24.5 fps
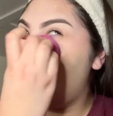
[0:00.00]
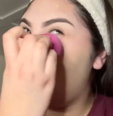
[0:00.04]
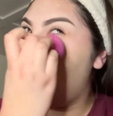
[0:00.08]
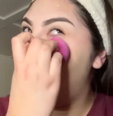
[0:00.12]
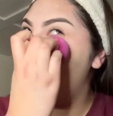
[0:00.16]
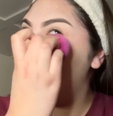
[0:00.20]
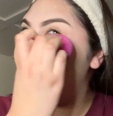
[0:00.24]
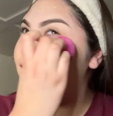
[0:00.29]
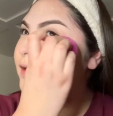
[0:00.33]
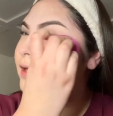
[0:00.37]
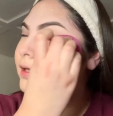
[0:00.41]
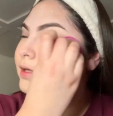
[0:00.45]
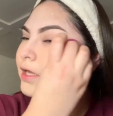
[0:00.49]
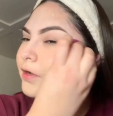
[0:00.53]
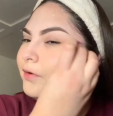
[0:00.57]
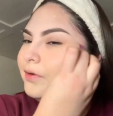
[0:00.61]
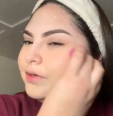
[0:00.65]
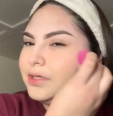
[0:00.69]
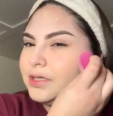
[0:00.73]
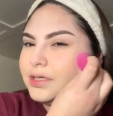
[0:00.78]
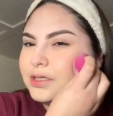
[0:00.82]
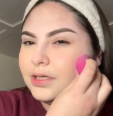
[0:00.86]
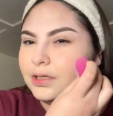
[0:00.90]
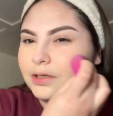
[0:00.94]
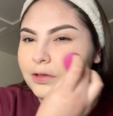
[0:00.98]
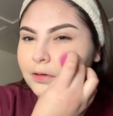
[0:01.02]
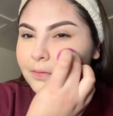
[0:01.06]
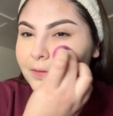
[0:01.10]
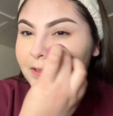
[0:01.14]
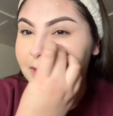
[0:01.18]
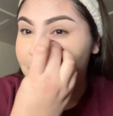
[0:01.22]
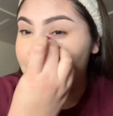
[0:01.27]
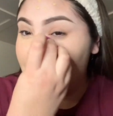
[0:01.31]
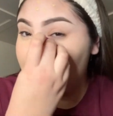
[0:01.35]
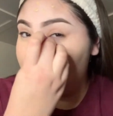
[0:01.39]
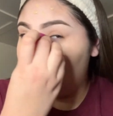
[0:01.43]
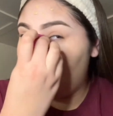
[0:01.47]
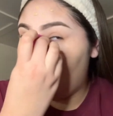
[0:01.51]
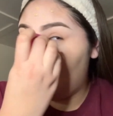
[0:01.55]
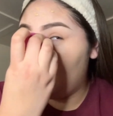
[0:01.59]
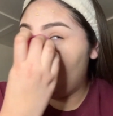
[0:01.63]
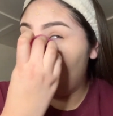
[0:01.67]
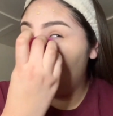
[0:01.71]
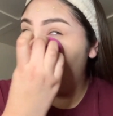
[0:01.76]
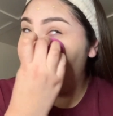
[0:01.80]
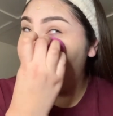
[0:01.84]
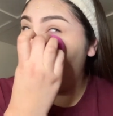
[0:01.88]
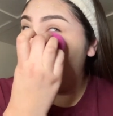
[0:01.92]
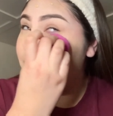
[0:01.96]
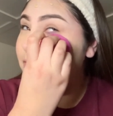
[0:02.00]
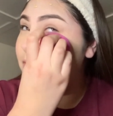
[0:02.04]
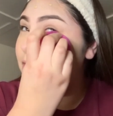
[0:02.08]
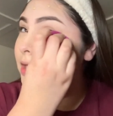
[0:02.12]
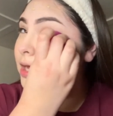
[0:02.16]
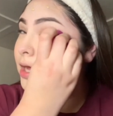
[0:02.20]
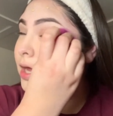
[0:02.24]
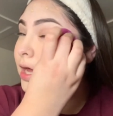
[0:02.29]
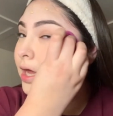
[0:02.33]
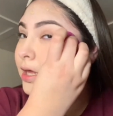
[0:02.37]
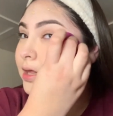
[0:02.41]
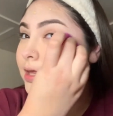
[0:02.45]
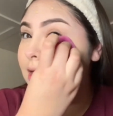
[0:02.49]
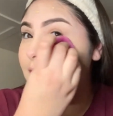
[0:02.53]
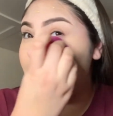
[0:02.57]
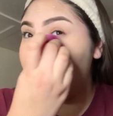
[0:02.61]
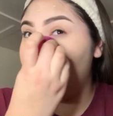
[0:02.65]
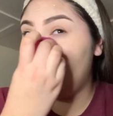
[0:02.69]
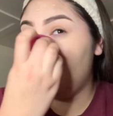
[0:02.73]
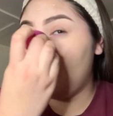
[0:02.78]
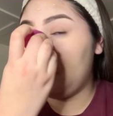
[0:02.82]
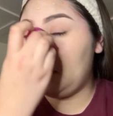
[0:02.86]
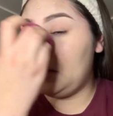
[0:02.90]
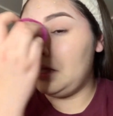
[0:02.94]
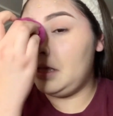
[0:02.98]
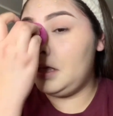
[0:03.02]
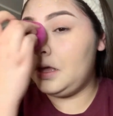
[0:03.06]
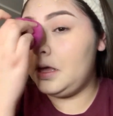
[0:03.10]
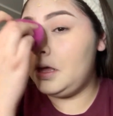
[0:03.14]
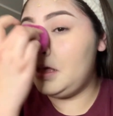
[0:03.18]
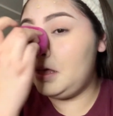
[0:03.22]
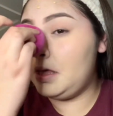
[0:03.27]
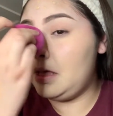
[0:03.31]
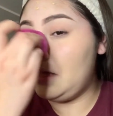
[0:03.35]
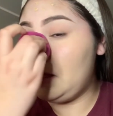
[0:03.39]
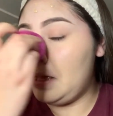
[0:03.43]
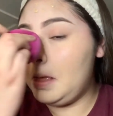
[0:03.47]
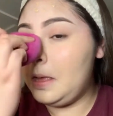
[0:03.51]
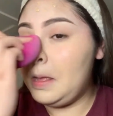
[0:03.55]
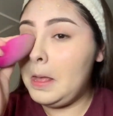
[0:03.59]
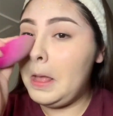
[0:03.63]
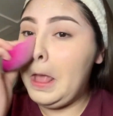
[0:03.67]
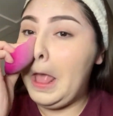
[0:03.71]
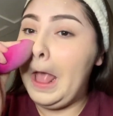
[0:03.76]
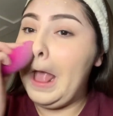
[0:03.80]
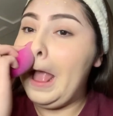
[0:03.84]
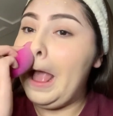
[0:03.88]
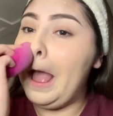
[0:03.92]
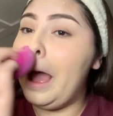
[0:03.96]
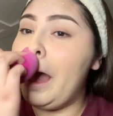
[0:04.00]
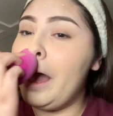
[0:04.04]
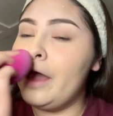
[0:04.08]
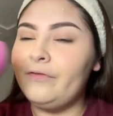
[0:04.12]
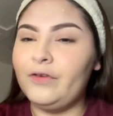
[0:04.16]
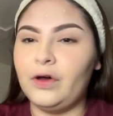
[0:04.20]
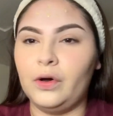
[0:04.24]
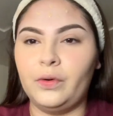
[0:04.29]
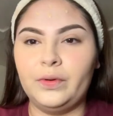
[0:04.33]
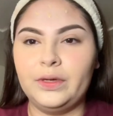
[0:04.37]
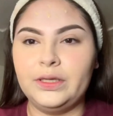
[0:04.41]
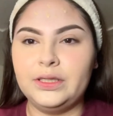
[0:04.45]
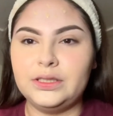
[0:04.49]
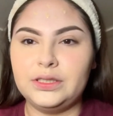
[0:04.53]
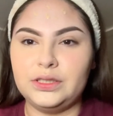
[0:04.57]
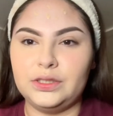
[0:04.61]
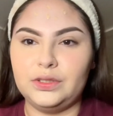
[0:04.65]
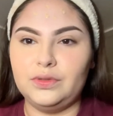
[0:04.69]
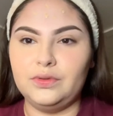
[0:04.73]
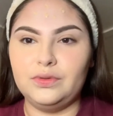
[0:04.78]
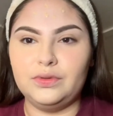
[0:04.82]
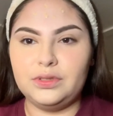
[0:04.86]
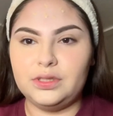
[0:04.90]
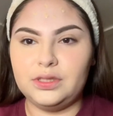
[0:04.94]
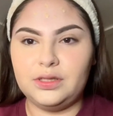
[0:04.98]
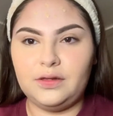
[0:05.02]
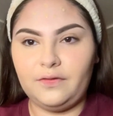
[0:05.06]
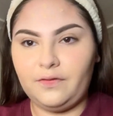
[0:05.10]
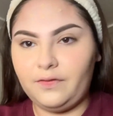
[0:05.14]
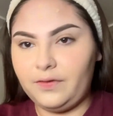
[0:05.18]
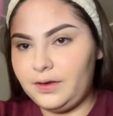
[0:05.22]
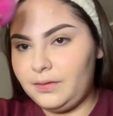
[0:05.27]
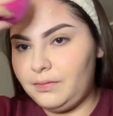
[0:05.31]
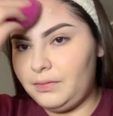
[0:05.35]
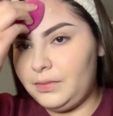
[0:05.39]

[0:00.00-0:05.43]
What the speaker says: I feel like they were just a little bit too cakey for me, and then I've always used the Fit